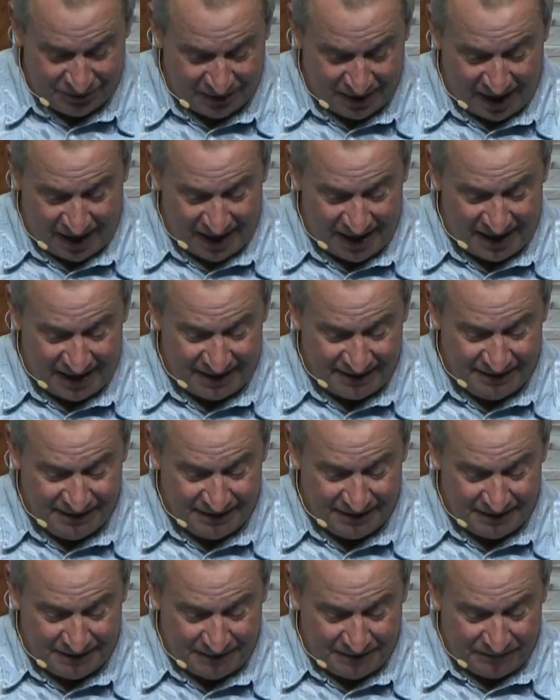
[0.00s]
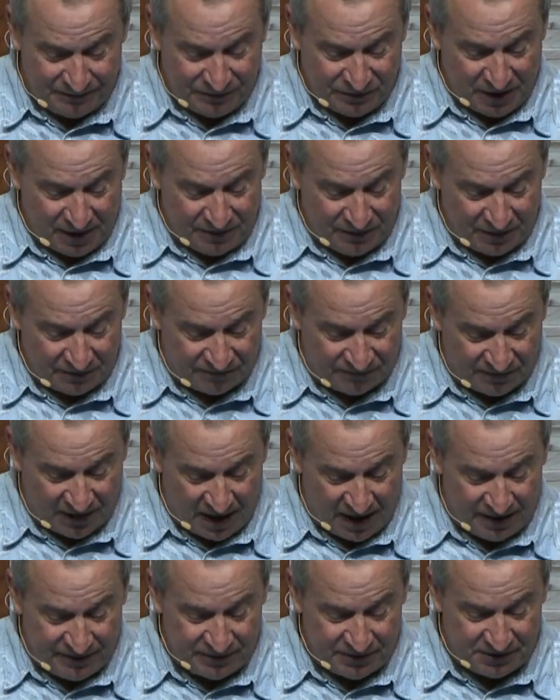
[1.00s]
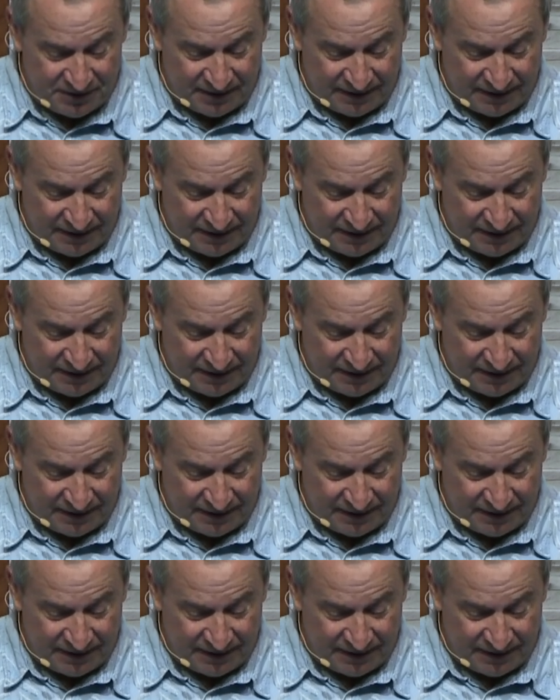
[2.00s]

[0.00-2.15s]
God the Father